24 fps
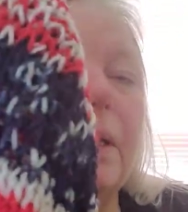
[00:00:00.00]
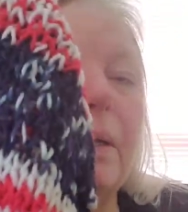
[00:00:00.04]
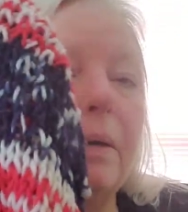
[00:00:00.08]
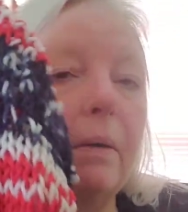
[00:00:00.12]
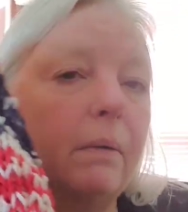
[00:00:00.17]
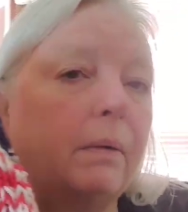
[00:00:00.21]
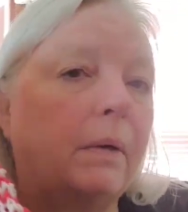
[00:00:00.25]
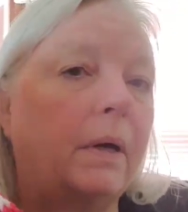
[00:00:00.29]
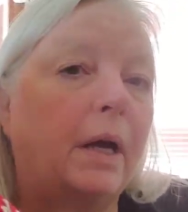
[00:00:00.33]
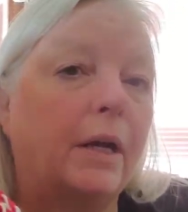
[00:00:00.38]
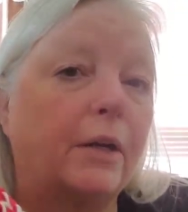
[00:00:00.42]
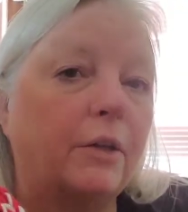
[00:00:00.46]
I
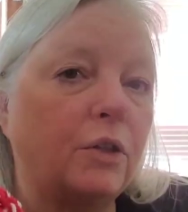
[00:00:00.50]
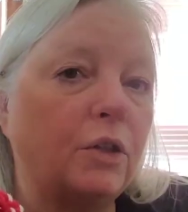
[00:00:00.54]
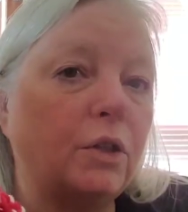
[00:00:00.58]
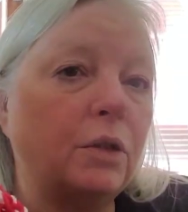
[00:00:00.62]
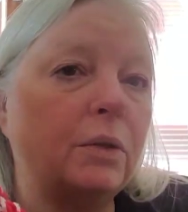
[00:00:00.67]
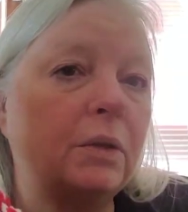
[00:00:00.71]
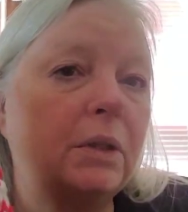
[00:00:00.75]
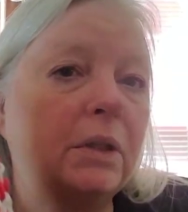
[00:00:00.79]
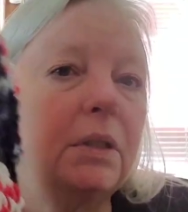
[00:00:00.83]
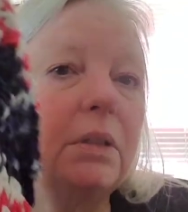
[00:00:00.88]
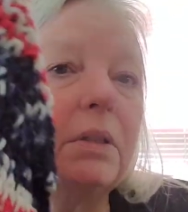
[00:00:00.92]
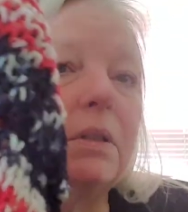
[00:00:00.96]
don't know how to
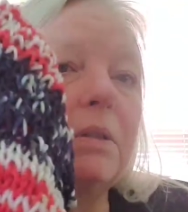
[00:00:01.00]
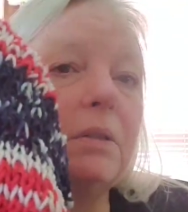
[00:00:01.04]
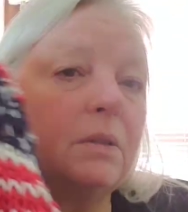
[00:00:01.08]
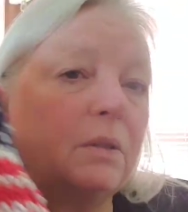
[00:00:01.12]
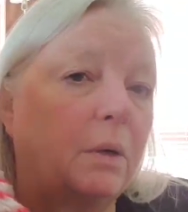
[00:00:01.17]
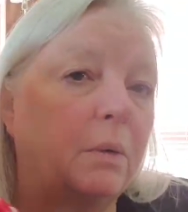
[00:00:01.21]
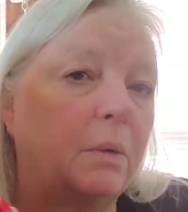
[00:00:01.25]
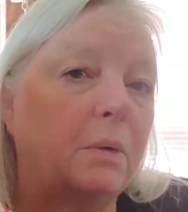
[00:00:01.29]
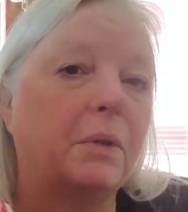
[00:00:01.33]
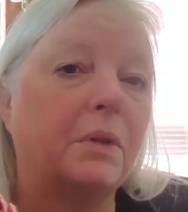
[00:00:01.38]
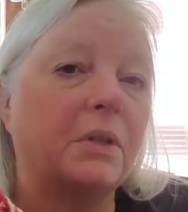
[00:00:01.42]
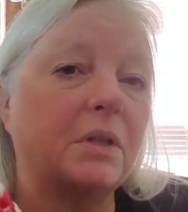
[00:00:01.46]
do it.
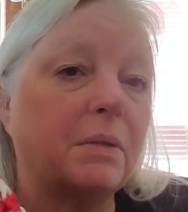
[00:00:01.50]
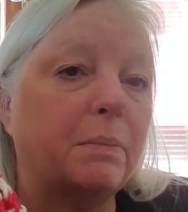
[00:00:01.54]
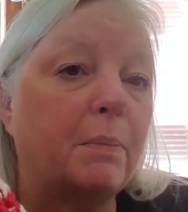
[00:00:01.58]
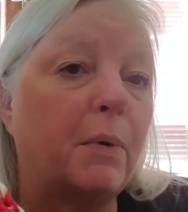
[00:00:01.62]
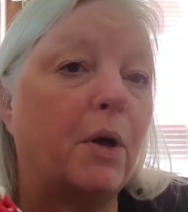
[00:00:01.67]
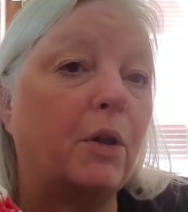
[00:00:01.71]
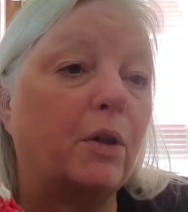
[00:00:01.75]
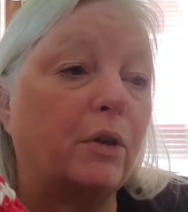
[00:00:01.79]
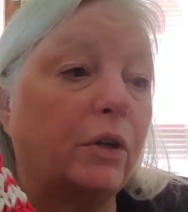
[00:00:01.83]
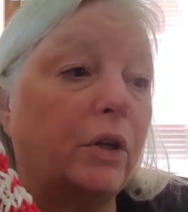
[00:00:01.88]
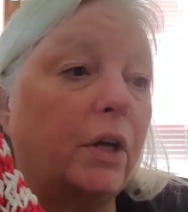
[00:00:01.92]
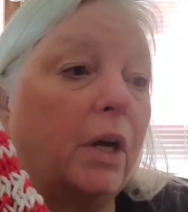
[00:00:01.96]
Go with the
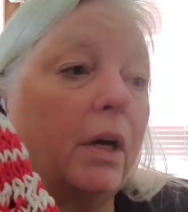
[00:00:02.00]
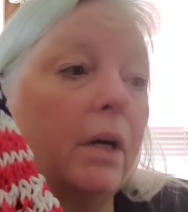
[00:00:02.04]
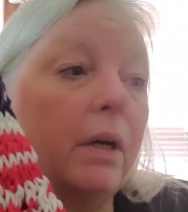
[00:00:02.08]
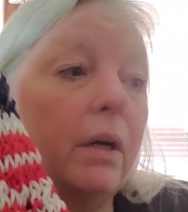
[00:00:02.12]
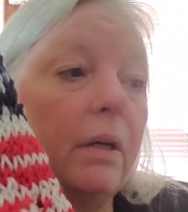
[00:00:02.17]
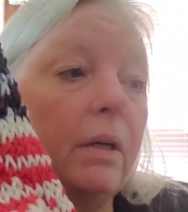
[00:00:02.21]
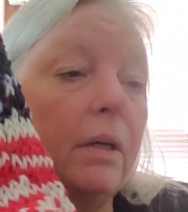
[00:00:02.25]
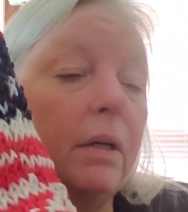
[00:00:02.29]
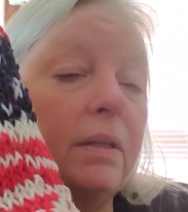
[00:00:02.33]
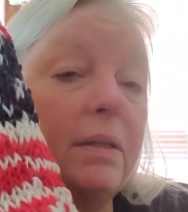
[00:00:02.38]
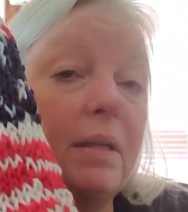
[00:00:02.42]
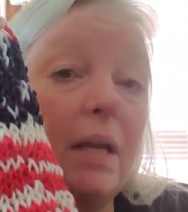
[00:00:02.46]
smaller
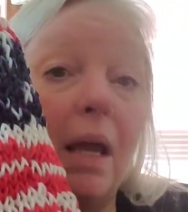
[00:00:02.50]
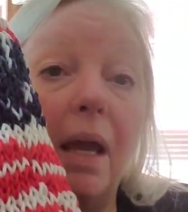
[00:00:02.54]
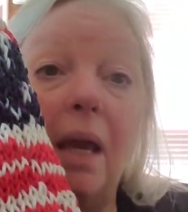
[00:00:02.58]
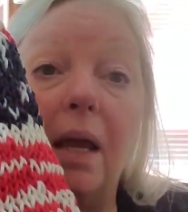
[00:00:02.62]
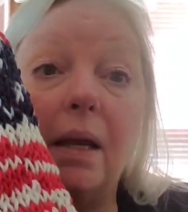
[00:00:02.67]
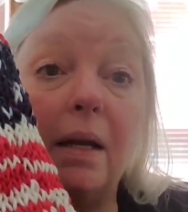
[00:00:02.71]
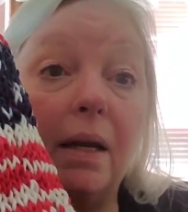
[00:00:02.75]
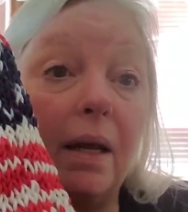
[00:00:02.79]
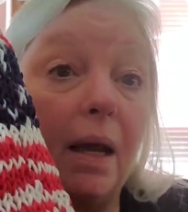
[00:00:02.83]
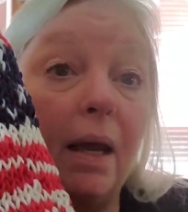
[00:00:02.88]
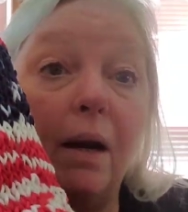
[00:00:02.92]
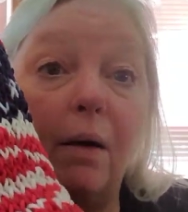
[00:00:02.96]
yarns,
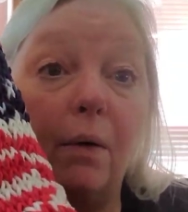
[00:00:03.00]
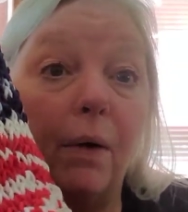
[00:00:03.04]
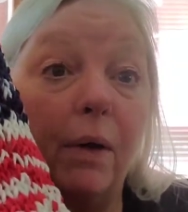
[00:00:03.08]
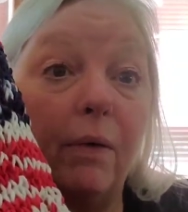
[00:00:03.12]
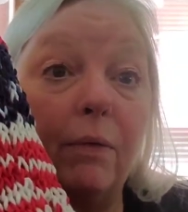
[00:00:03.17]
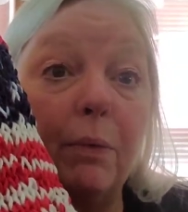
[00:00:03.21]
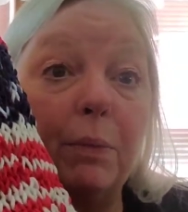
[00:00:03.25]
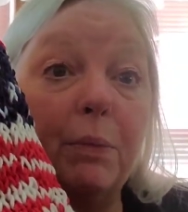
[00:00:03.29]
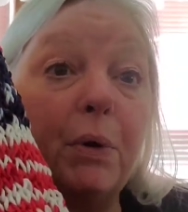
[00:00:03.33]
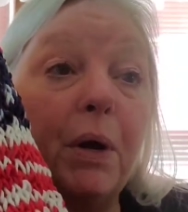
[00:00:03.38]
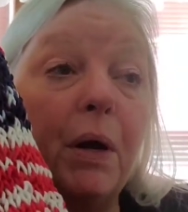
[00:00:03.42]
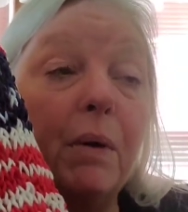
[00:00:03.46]
and I don't
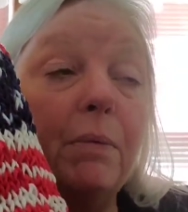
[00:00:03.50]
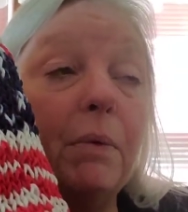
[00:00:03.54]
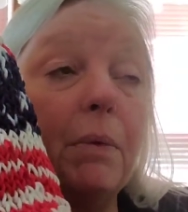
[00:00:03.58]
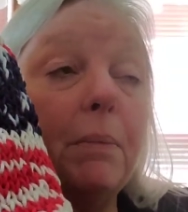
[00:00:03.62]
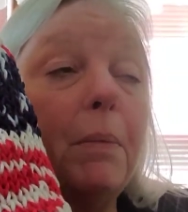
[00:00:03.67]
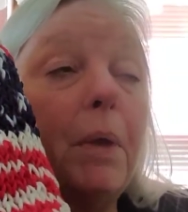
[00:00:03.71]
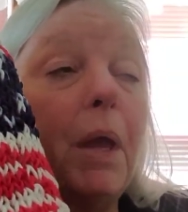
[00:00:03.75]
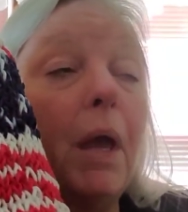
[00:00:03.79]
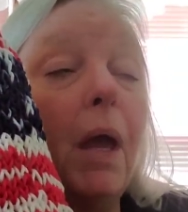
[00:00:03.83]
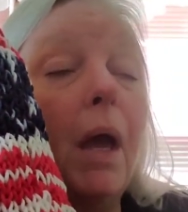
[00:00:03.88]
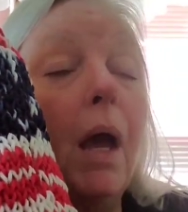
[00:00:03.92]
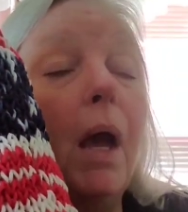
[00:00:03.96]
have a
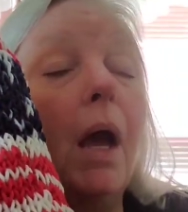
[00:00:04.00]
problem.